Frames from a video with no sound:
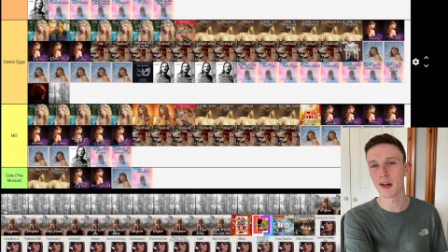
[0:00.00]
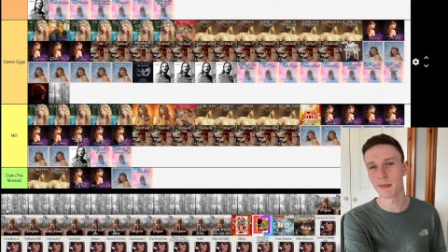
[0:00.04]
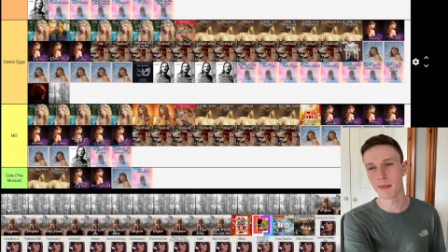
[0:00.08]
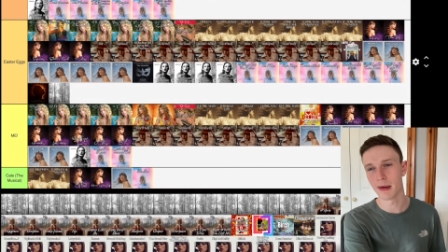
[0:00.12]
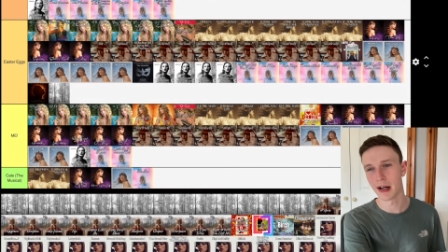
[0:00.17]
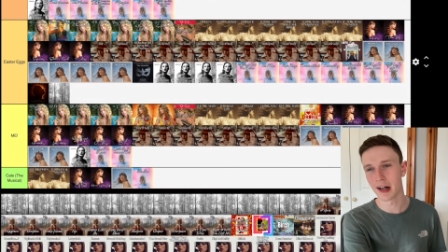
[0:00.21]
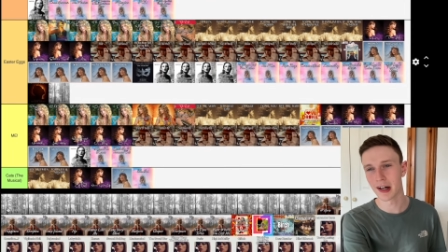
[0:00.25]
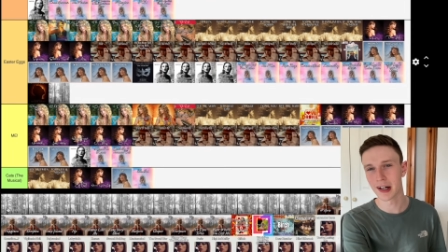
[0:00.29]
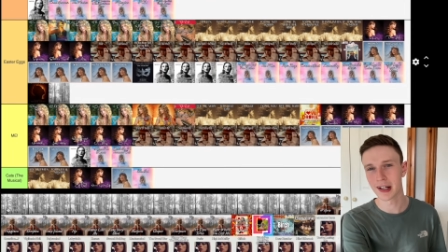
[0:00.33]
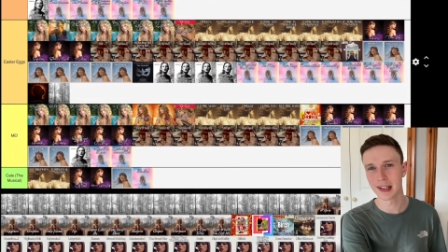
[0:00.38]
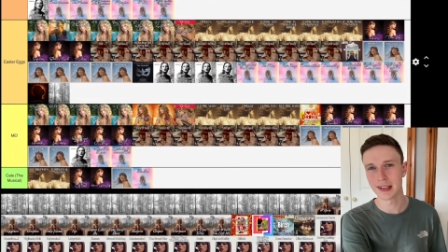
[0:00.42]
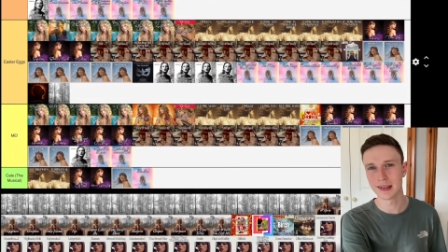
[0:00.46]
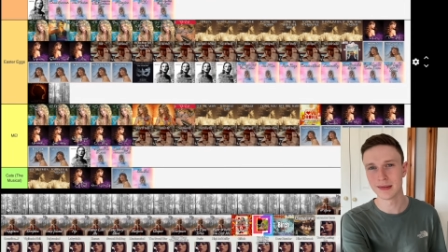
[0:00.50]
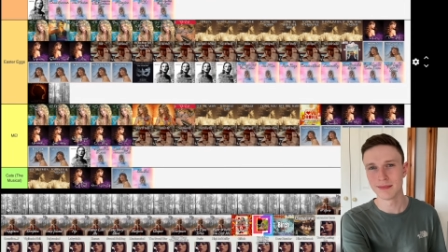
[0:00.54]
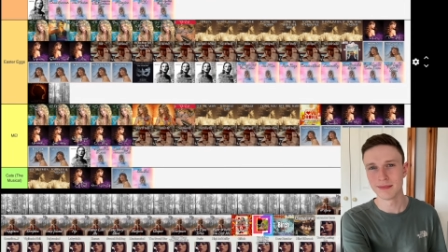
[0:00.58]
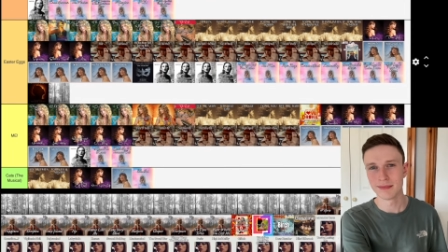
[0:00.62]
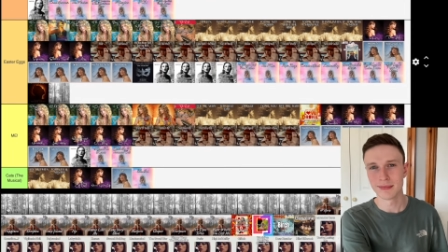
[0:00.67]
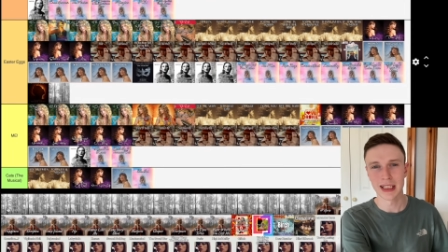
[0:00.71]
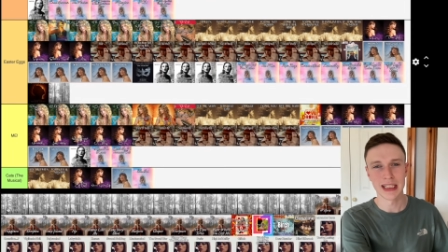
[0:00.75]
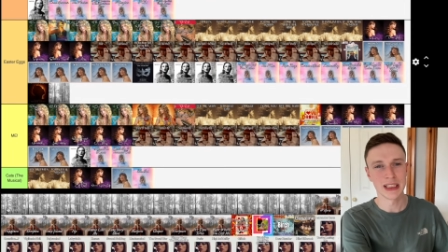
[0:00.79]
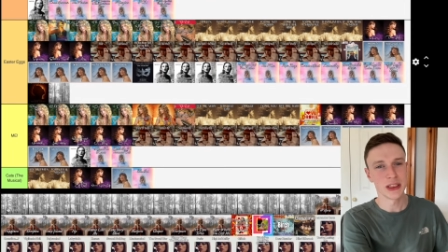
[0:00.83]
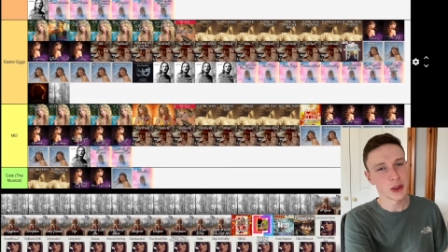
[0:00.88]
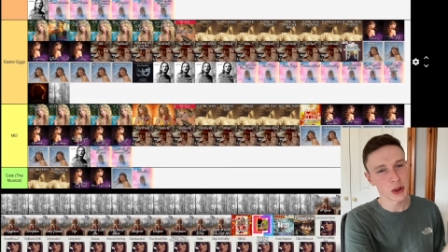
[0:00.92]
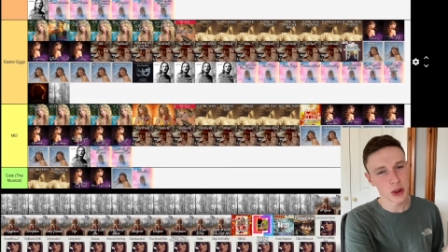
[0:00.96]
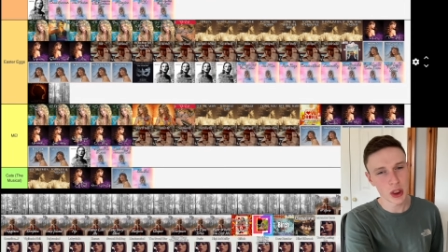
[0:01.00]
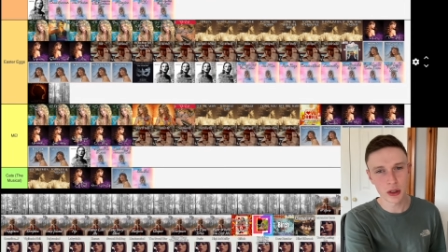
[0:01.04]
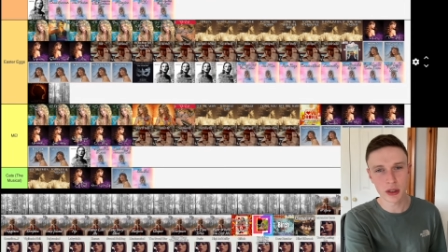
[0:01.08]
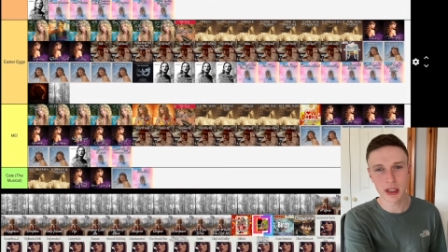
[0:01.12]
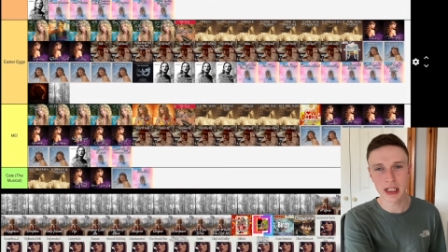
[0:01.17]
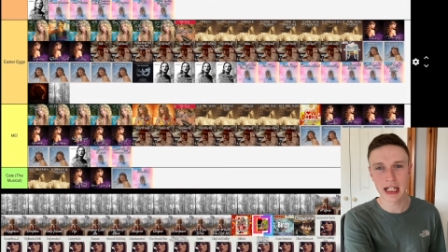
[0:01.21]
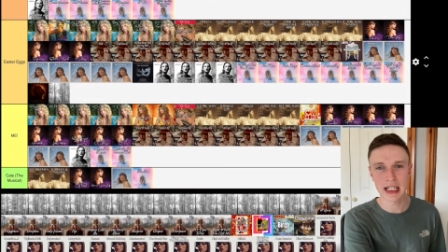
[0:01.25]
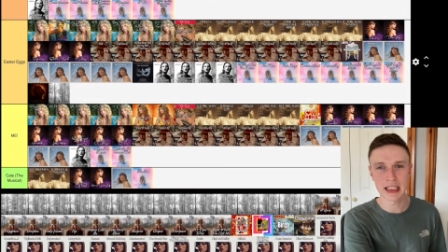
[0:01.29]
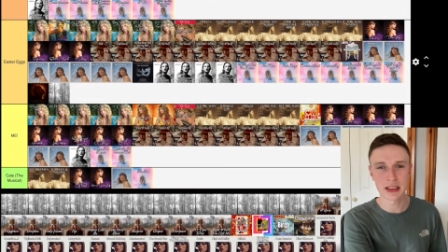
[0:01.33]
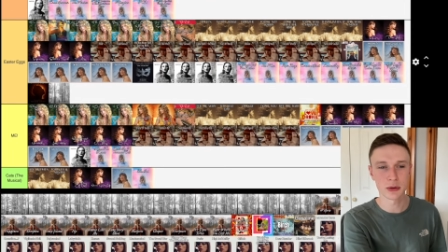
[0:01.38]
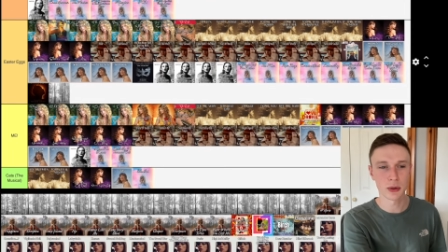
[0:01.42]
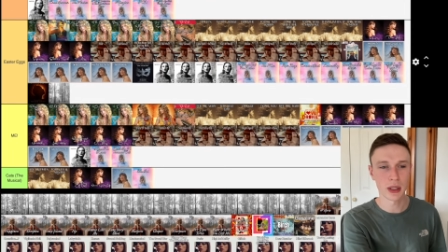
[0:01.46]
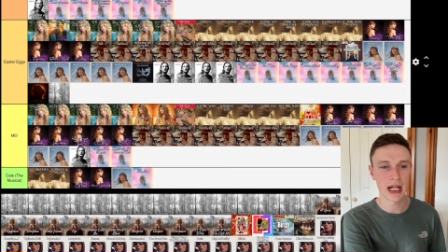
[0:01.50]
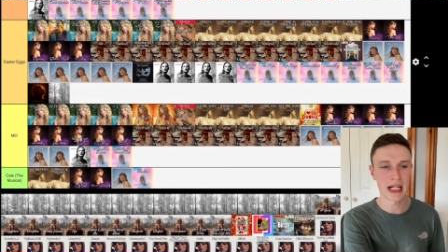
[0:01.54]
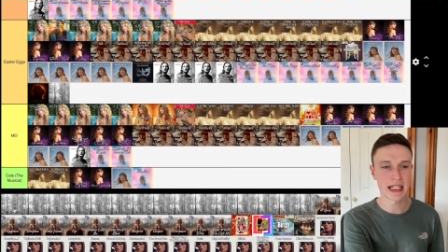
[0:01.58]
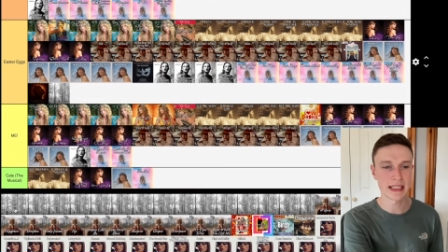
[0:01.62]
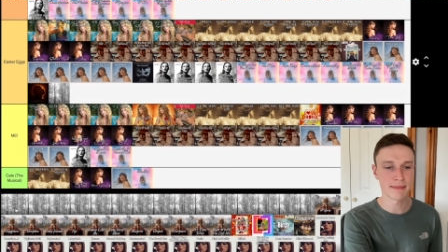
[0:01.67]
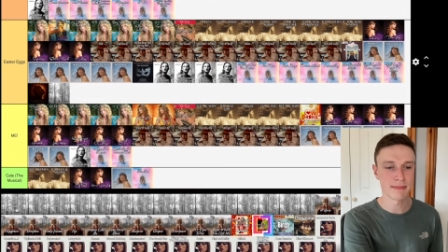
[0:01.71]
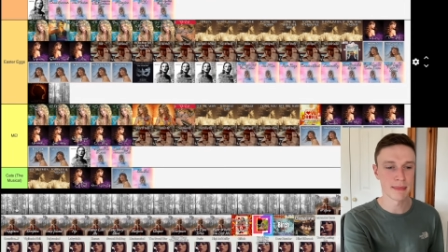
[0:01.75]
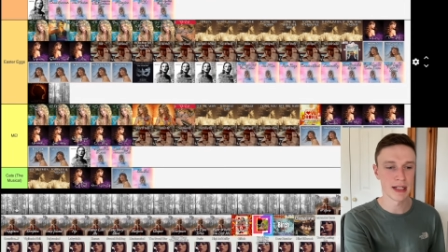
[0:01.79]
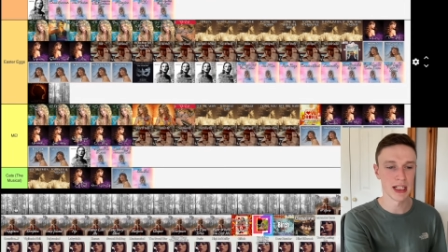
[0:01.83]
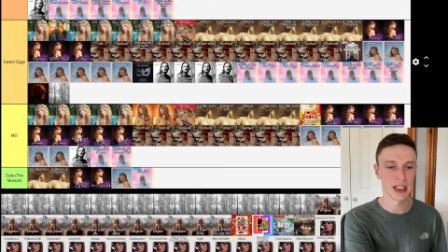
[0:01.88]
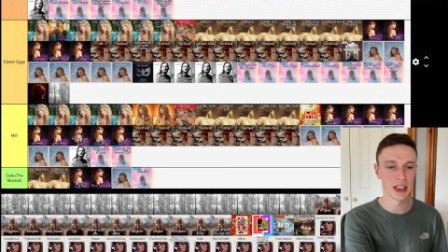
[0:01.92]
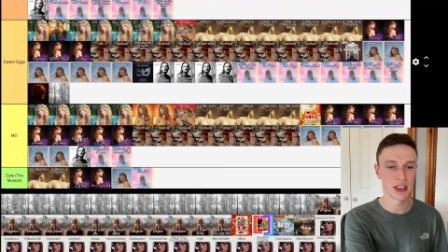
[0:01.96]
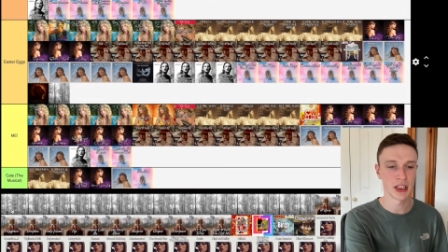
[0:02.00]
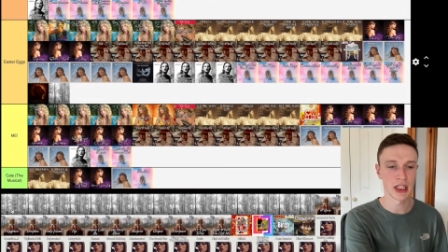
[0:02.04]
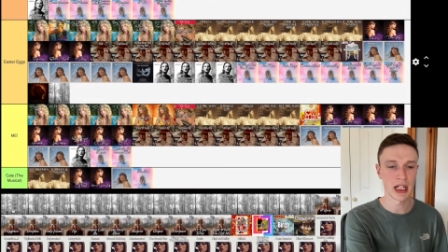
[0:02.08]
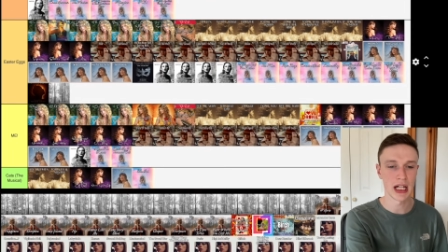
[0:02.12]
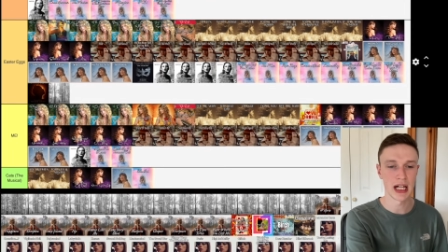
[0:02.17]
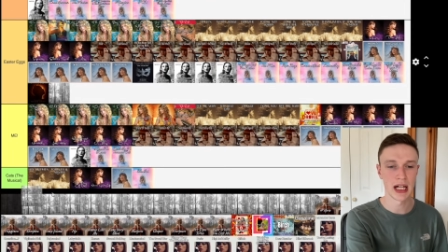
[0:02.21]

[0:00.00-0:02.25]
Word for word: American, I don't connect to it as much.